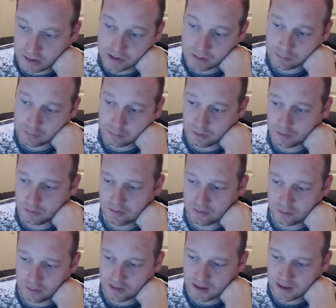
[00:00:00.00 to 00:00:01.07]
I mean, well, you
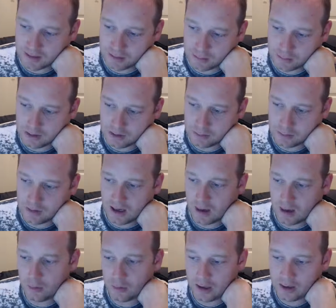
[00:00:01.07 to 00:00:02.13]
could look at it. I mean, you
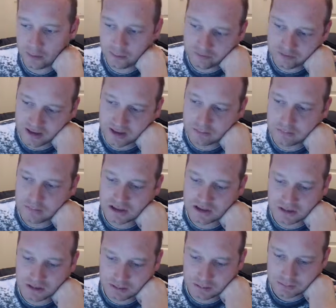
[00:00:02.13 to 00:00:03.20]
got Ohio State and
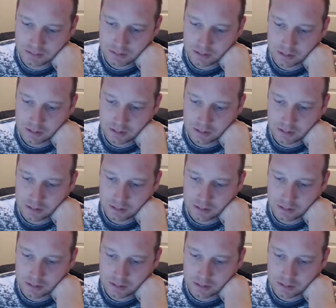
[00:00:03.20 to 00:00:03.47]
Michigan.